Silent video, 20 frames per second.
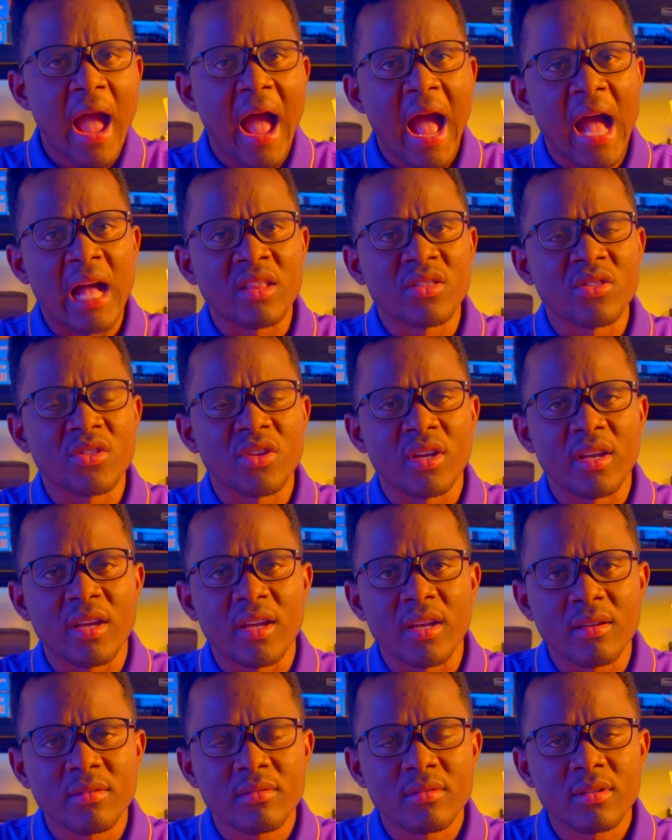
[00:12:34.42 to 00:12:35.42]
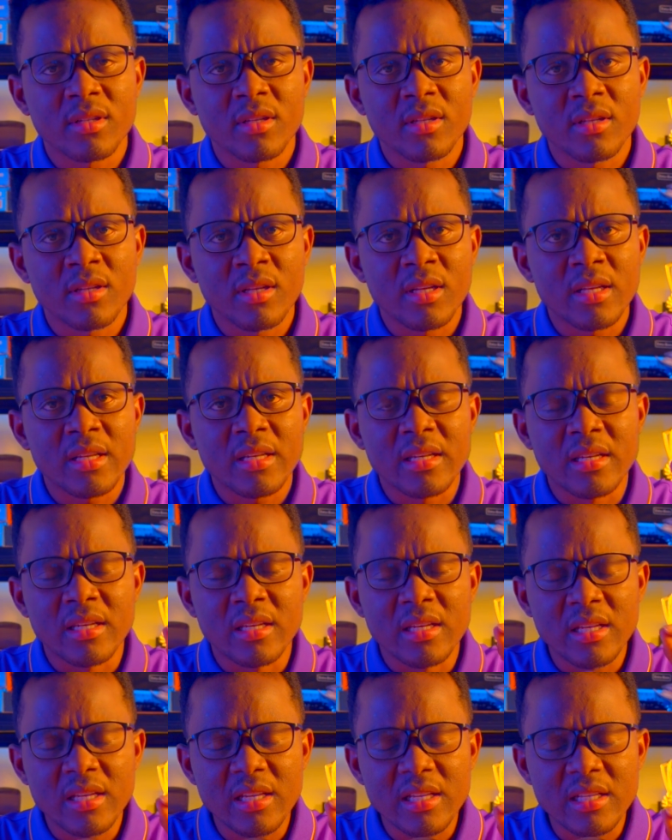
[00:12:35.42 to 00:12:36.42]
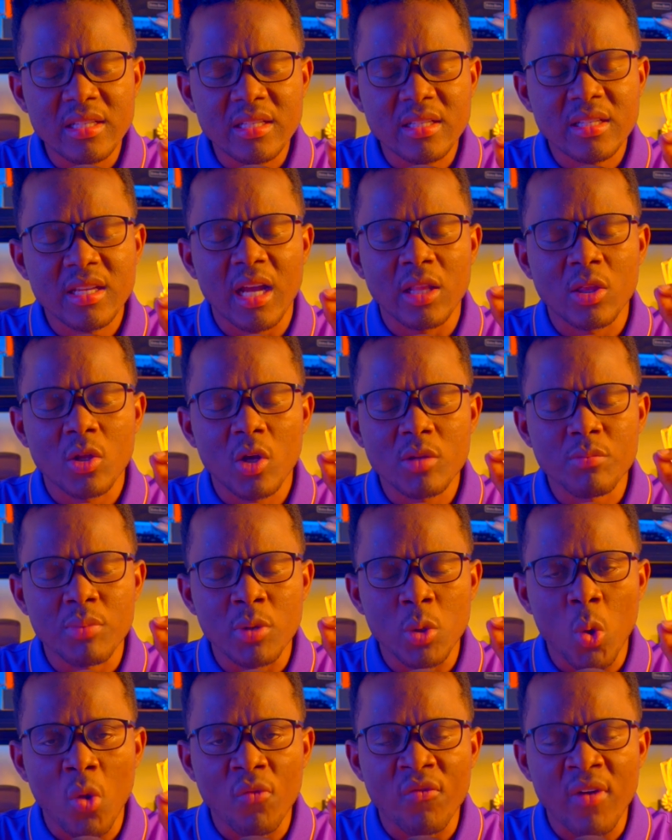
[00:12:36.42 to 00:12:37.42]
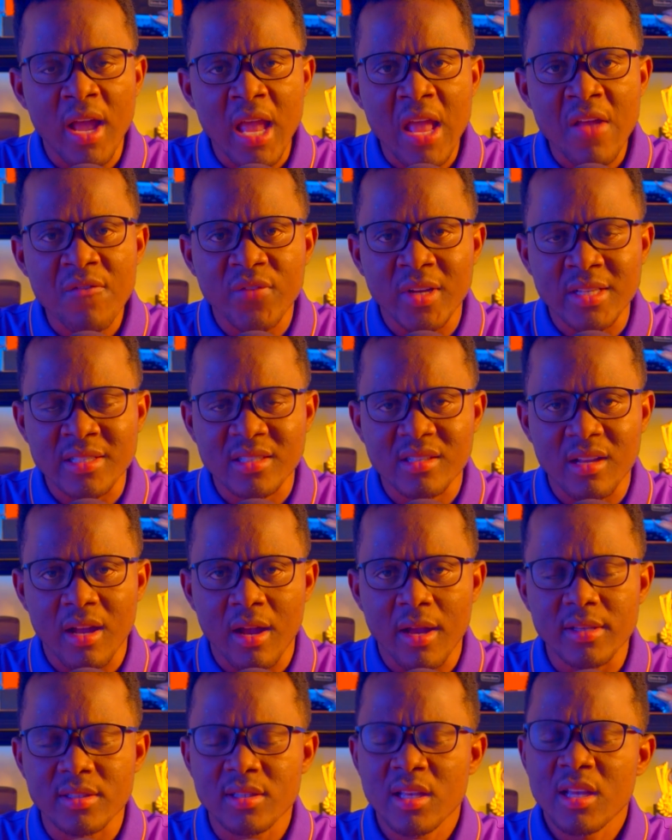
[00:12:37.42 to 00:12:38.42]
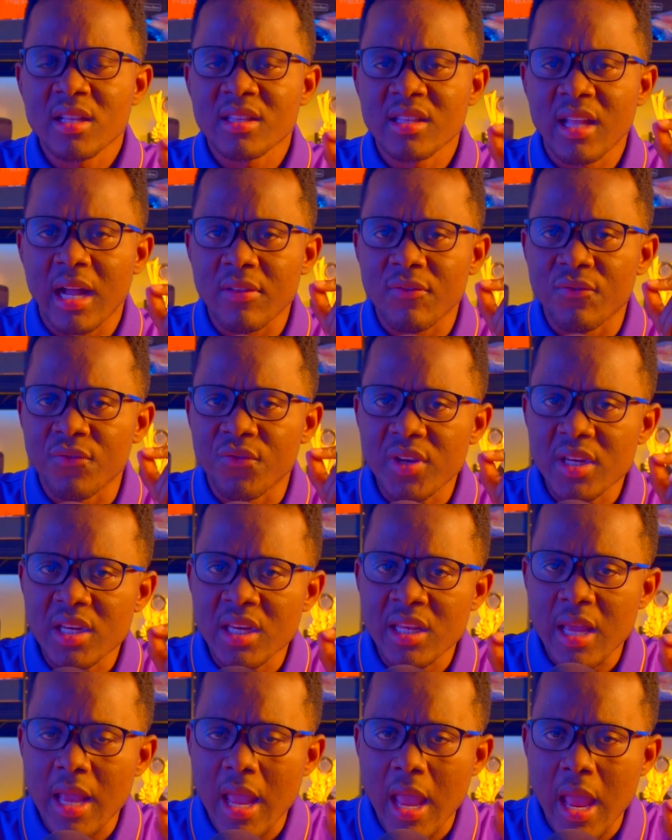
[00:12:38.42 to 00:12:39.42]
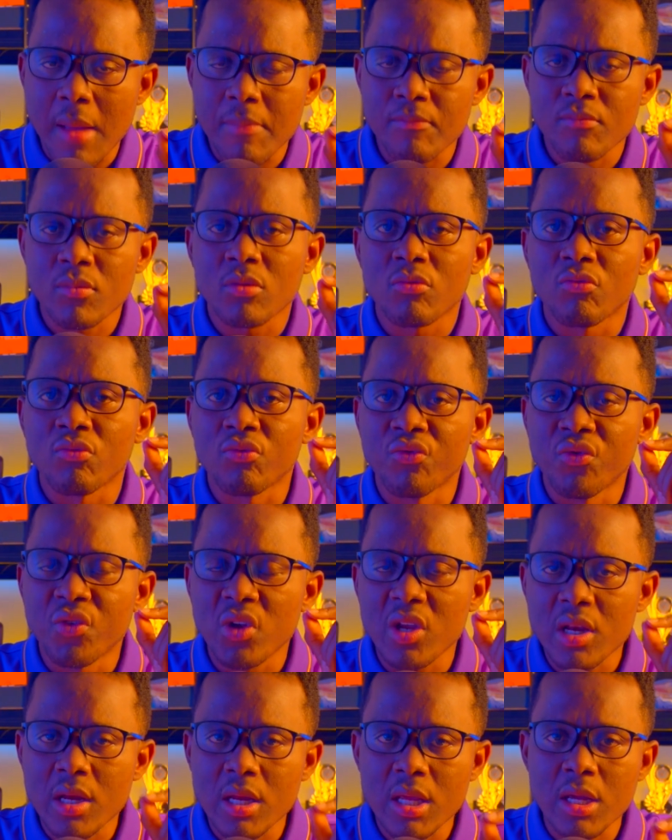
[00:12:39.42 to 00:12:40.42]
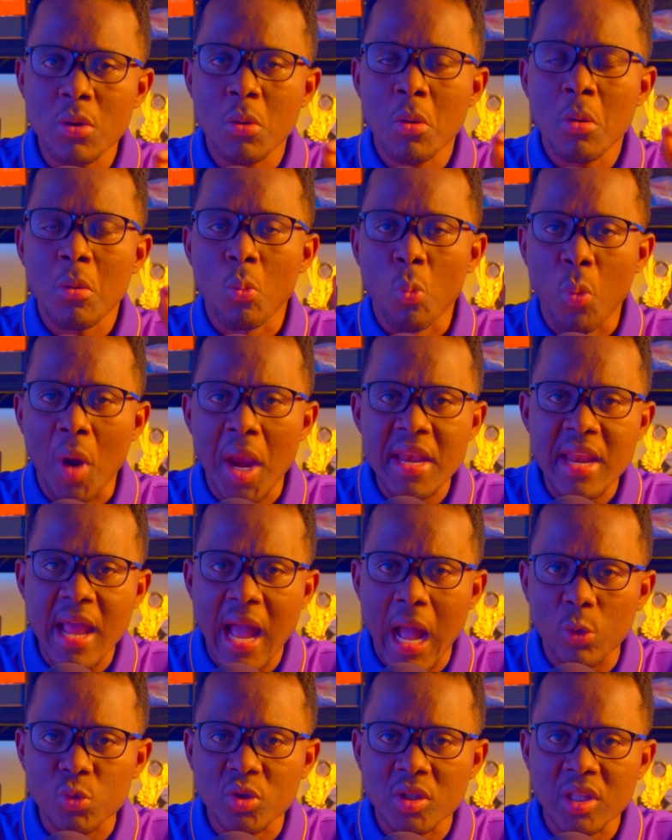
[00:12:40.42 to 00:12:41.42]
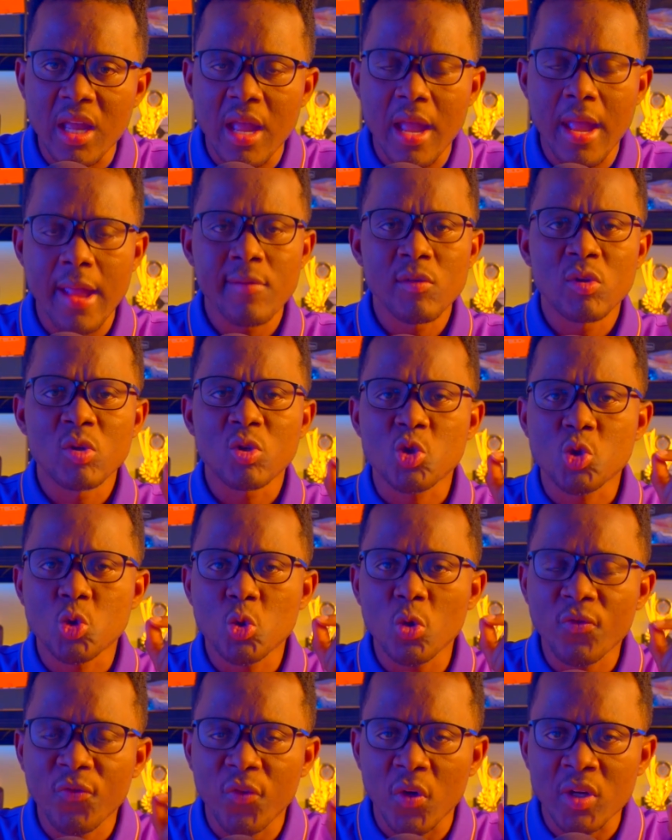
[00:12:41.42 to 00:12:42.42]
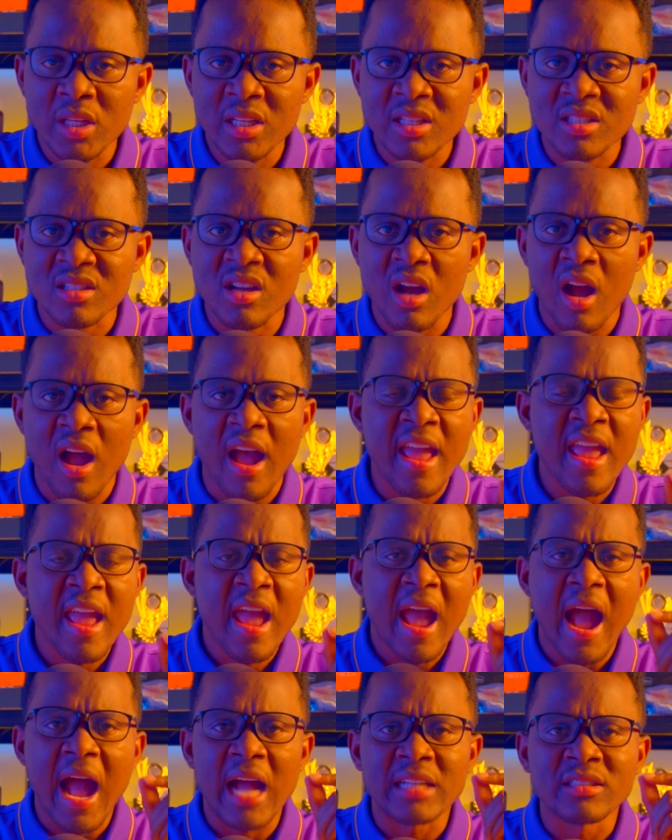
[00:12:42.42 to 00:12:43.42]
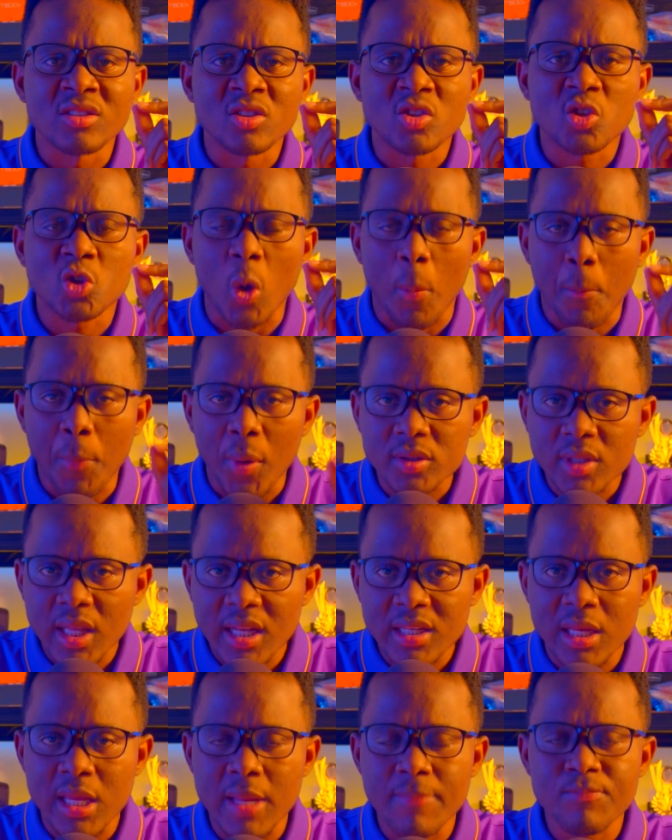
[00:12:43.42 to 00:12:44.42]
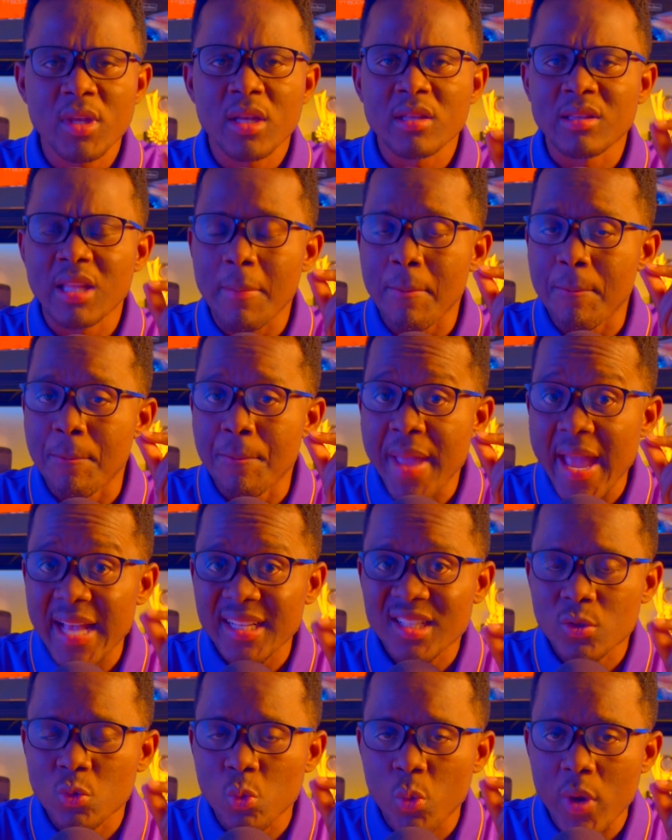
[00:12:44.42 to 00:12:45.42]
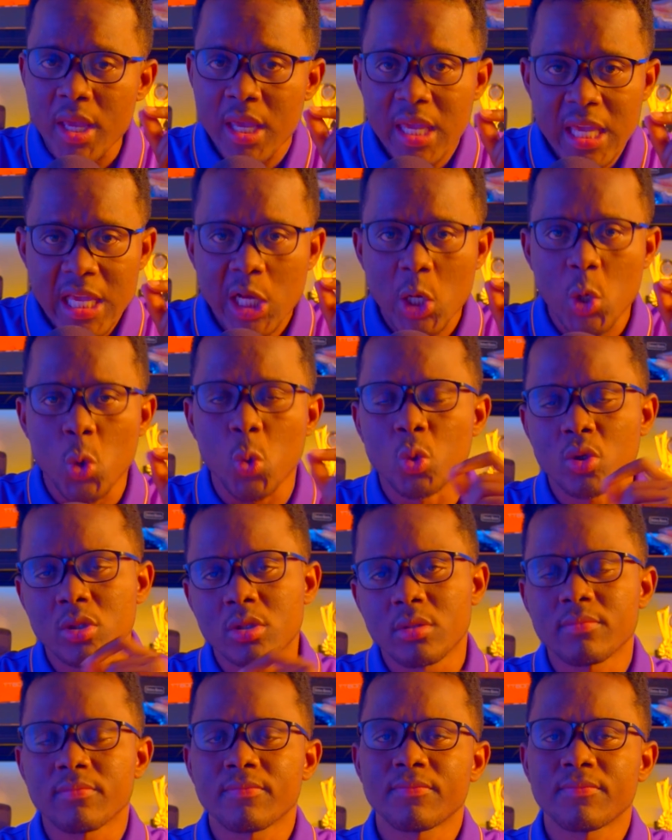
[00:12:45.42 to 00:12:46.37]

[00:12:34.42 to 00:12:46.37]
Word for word: And the this cannot be overemphasized that VDM really went out there, stood for this guy, and supported him the best way he could.